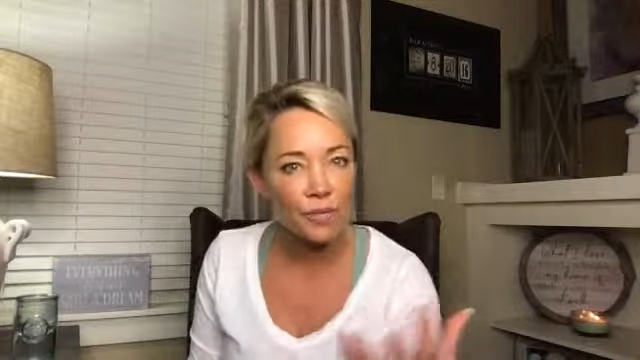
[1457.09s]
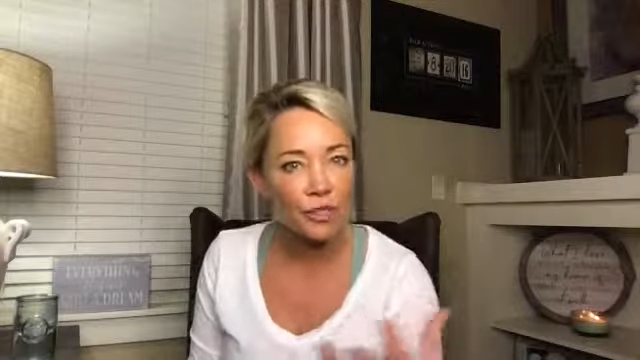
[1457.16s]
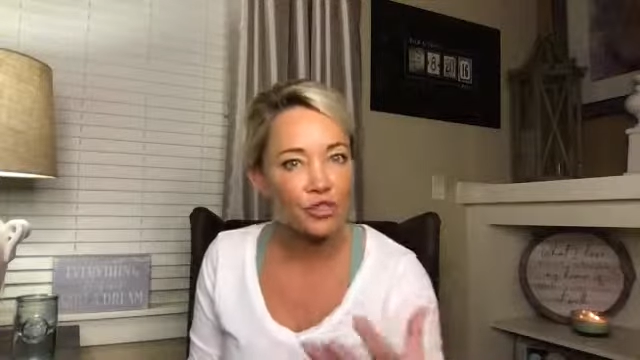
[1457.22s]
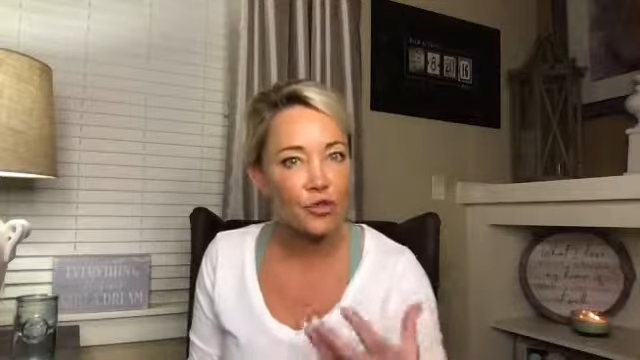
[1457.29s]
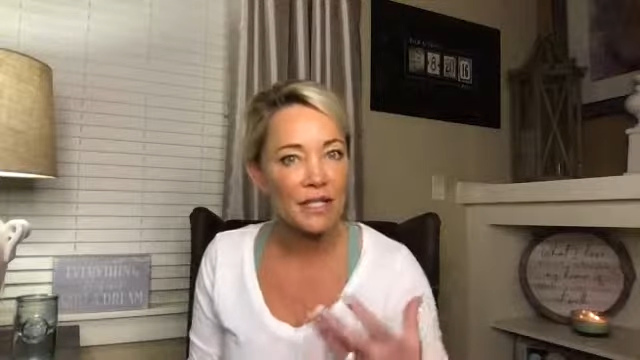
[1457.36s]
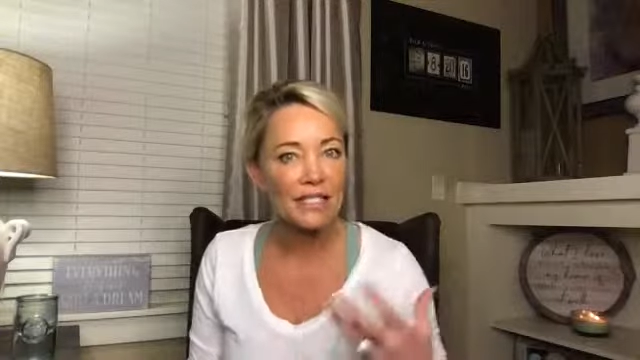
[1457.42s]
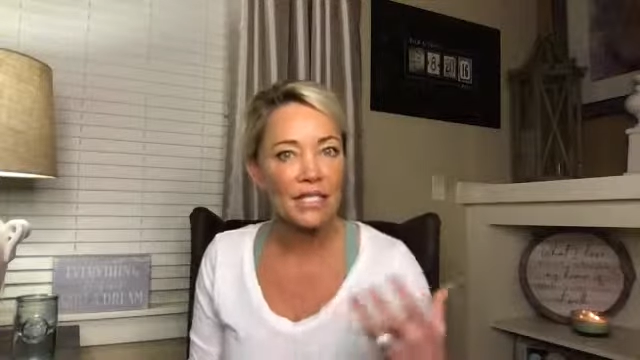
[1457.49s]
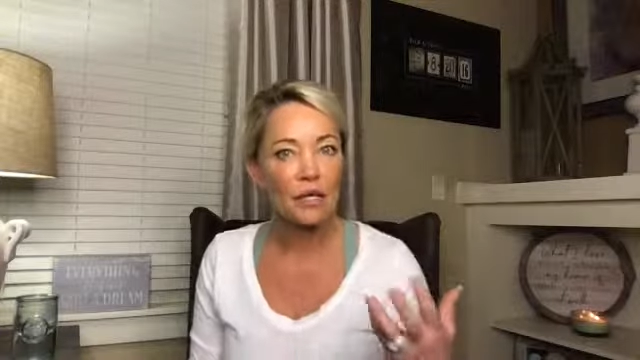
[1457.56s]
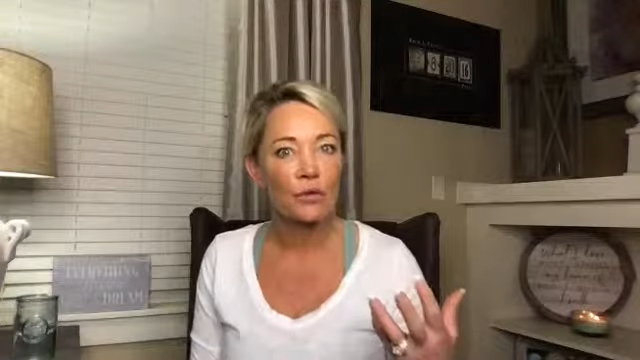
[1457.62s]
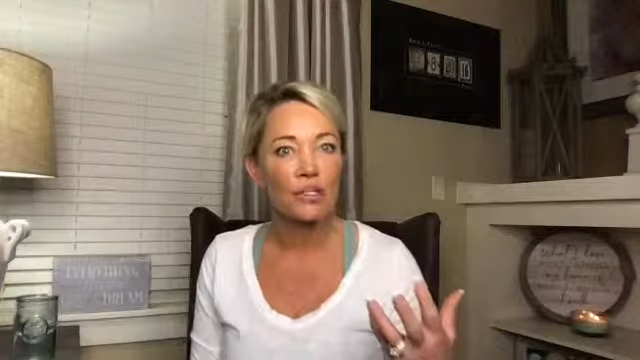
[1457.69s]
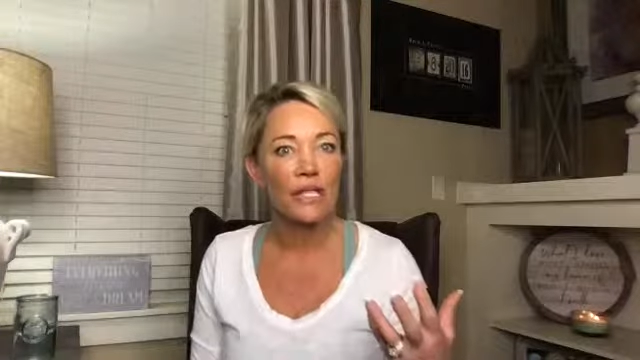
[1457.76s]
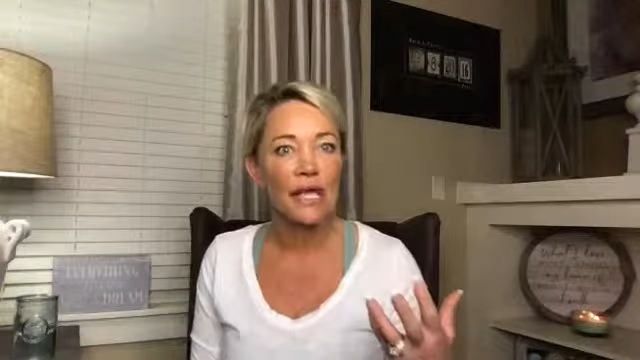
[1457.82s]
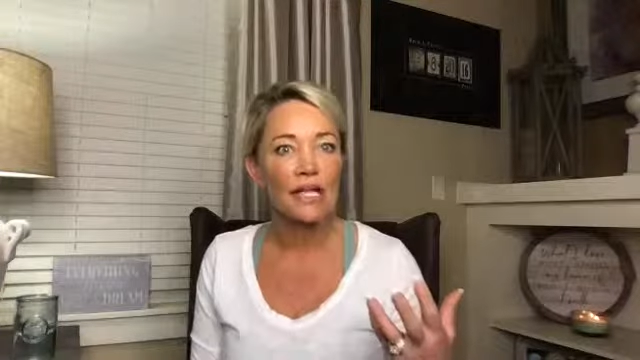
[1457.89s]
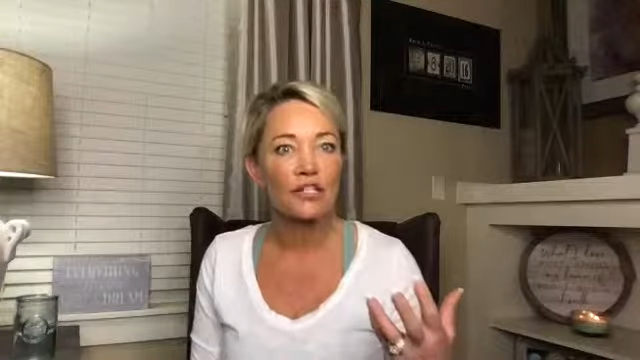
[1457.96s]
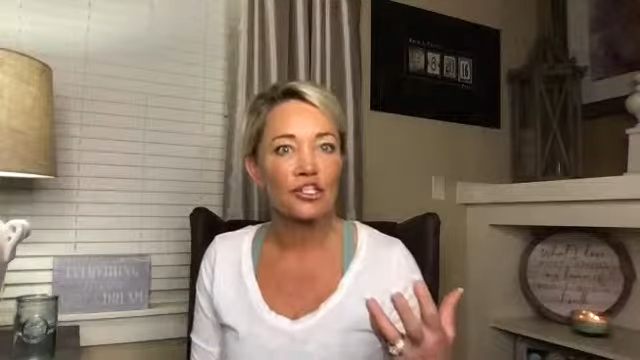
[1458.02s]
a trusting
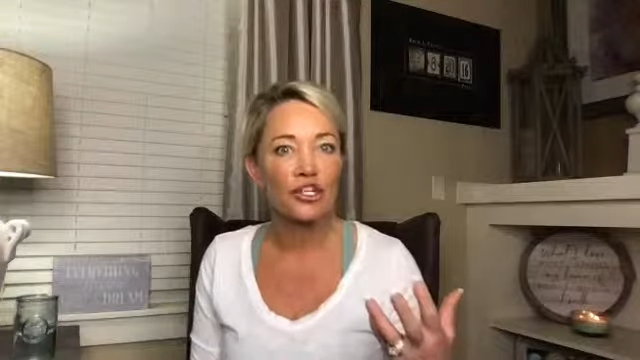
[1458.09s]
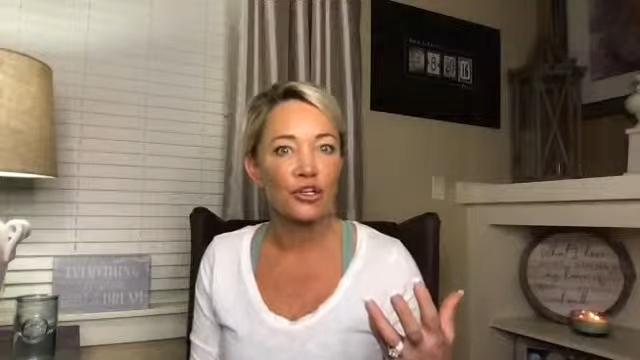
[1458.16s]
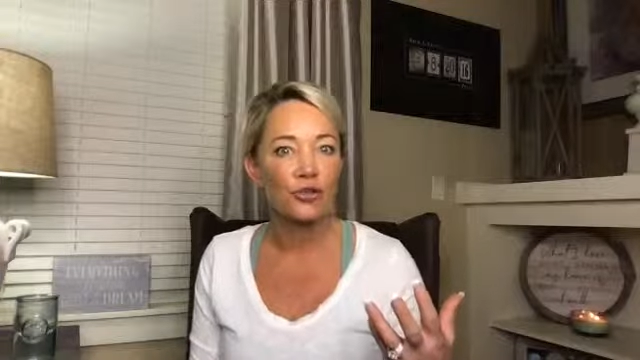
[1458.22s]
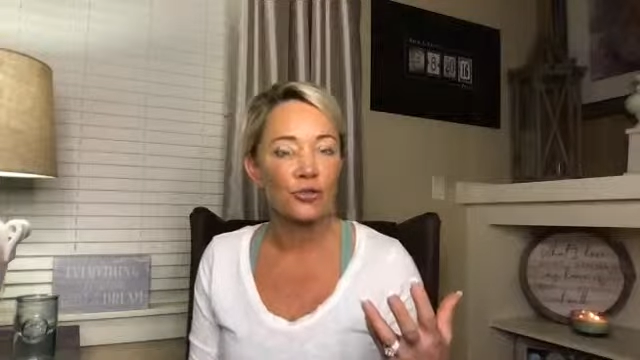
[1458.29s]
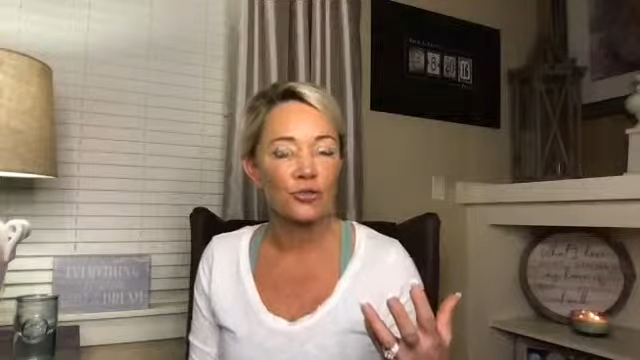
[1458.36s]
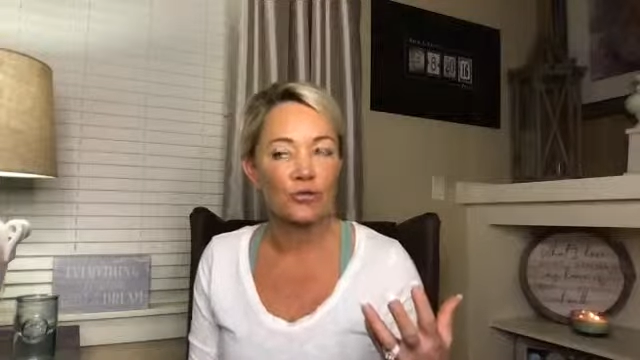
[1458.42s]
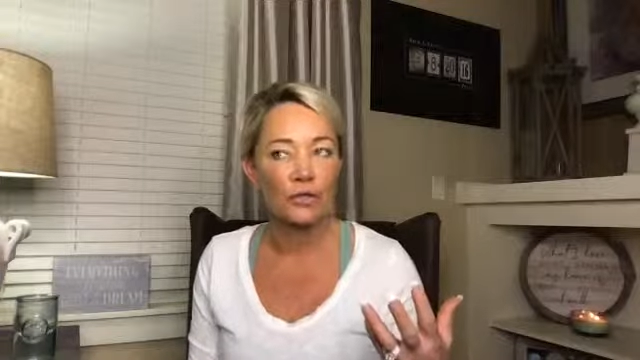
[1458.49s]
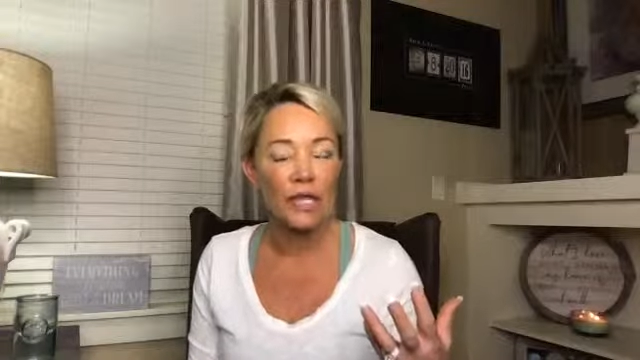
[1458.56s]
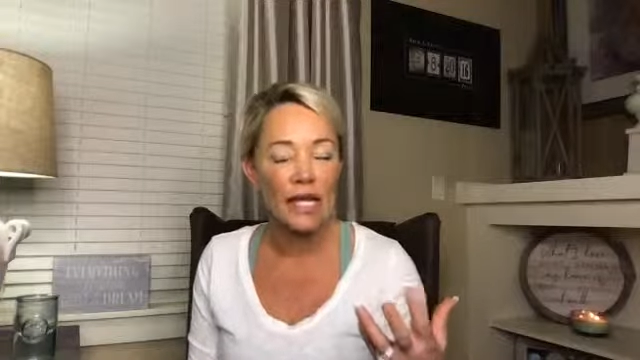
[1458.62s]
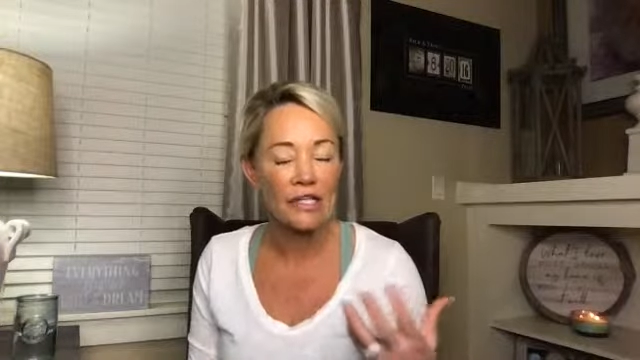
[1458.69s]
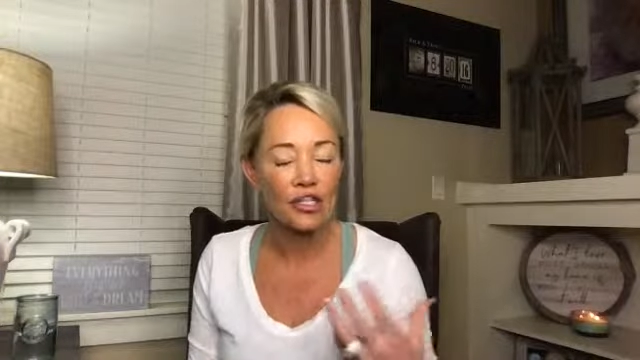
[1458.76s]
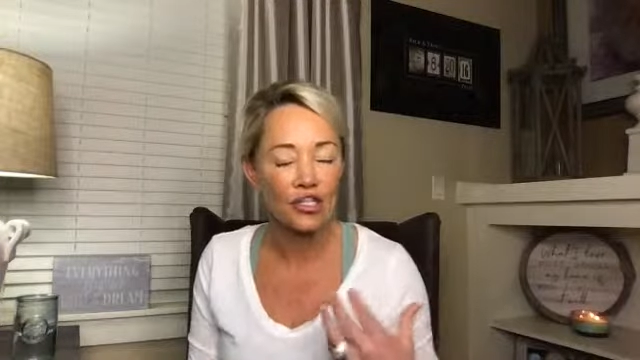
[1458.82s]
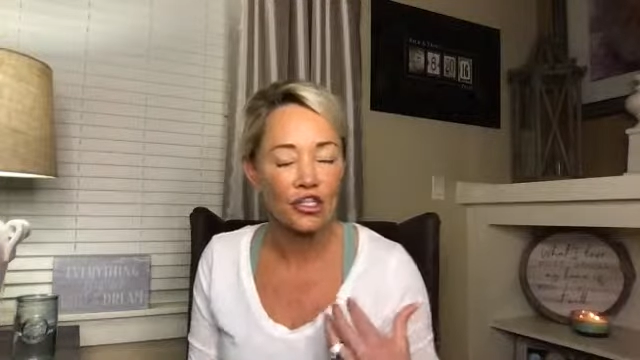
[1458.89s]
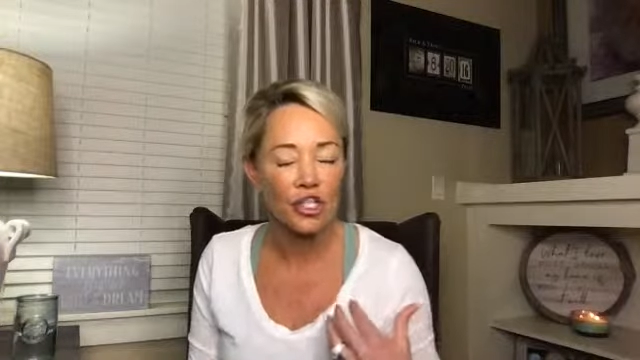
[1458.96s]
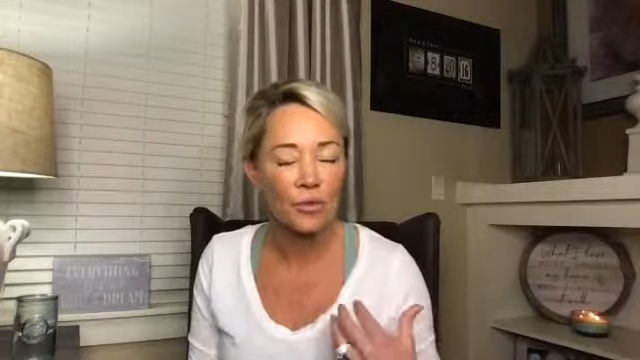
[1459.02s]

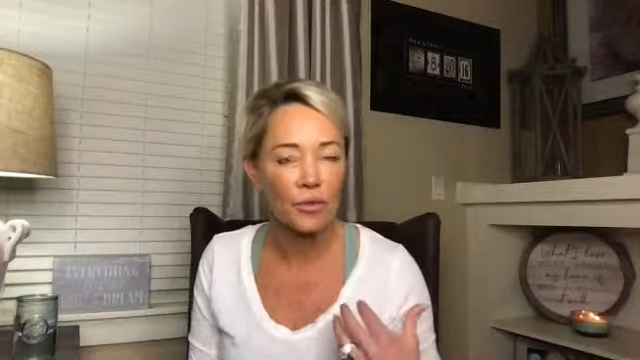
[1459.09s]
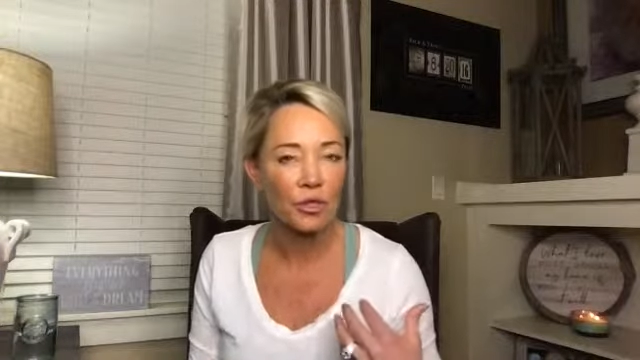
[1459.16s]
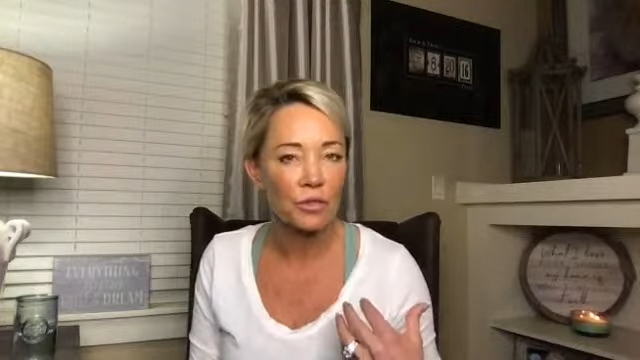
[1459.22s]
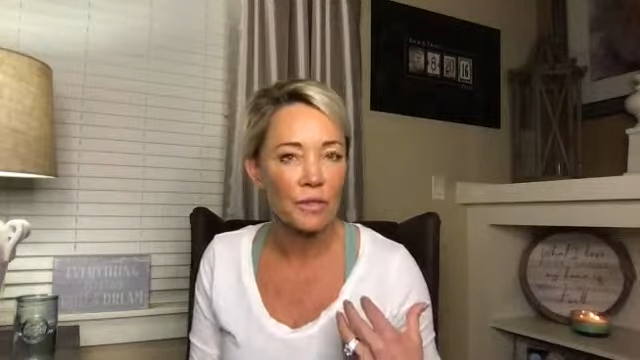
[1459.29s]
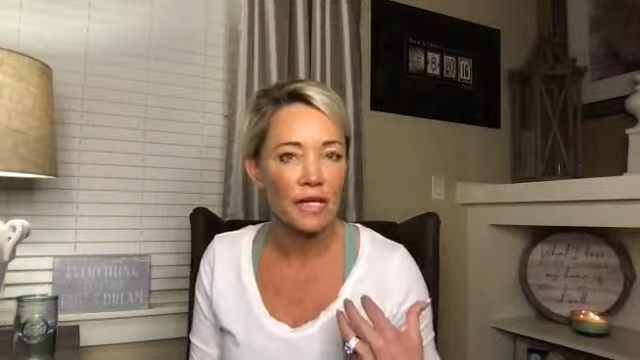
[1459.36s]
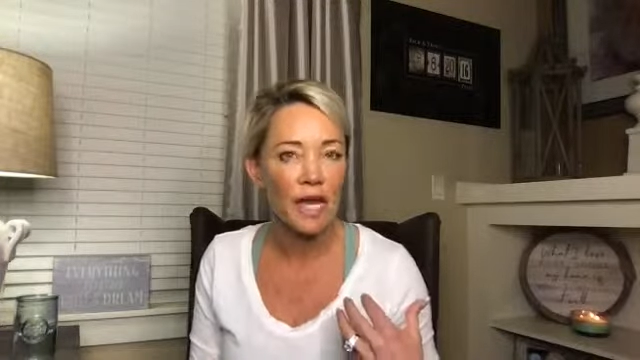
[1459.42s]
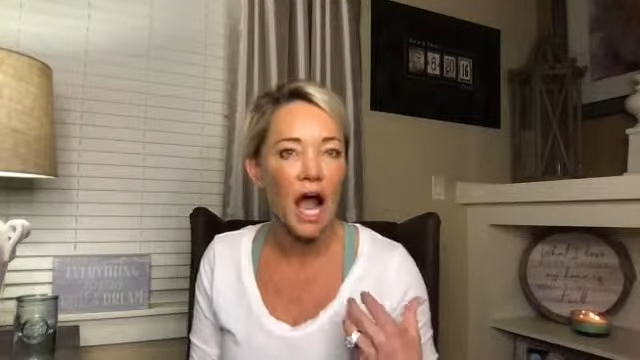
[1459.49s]
relationship with me,